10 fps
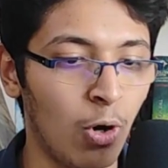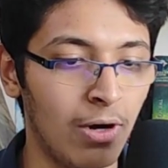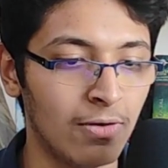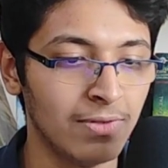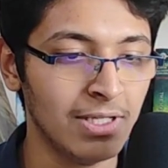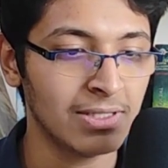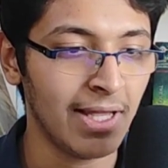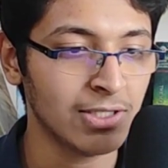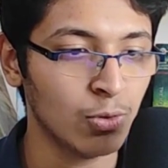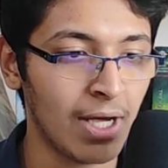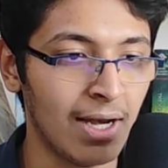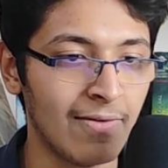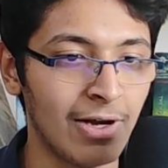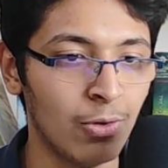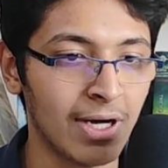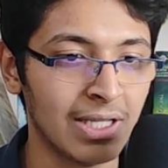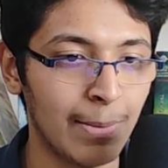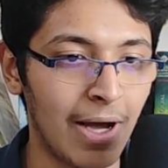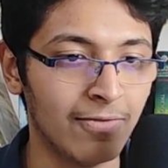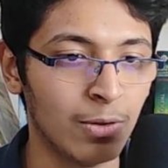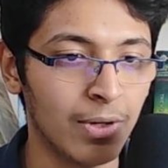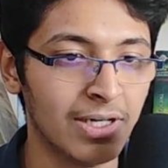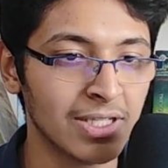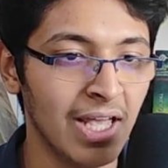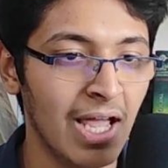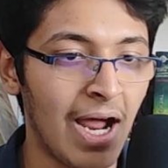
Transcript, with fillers: all of these things. You can have a look at them afterwards.